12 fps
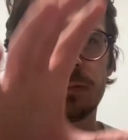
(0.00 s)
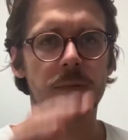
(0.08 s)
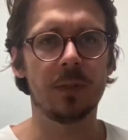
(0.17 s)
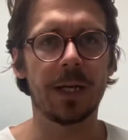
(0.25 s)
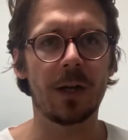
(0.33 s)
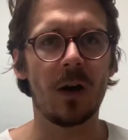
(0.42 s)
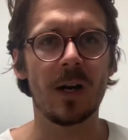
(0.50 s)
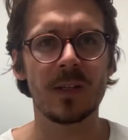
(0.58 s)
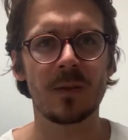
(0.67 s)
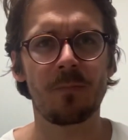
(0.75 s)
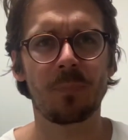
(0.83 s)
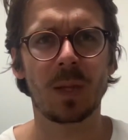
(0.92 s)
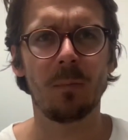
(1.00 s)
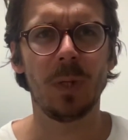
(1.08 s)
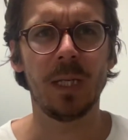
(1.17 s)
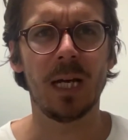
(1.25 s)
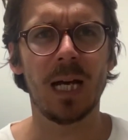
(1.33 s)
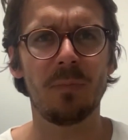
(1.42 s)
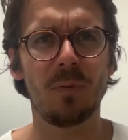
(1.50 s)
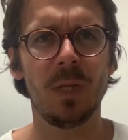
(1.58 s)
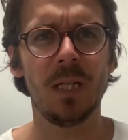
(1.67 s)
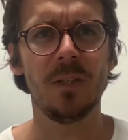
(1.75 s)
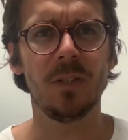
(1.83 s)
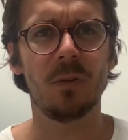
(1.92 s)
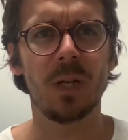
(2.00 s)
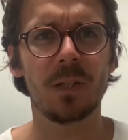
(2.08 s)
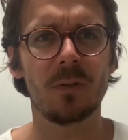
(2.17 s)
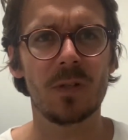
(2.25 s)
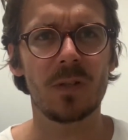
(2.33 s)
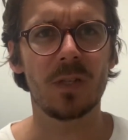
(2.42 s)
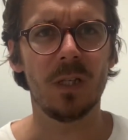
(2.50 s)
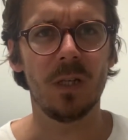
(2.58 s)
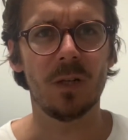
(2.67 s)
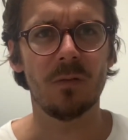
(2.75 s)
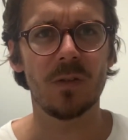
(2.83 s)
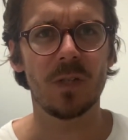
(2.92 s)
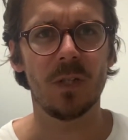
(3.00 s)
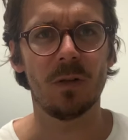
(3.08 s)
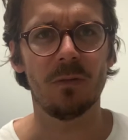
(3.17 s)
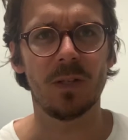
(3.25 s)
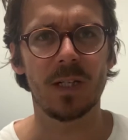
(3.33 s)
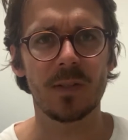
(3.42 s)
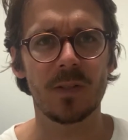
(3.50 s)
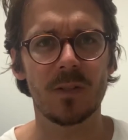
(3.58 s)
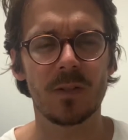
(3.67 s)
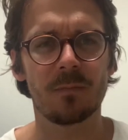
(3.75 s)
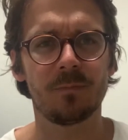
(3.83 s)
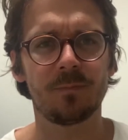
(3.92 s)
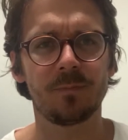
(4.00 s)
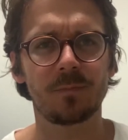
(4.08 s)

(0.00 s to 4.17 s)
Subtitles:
Hi guys, Peter Harper, Managing Director and CEO of Senior Advisors.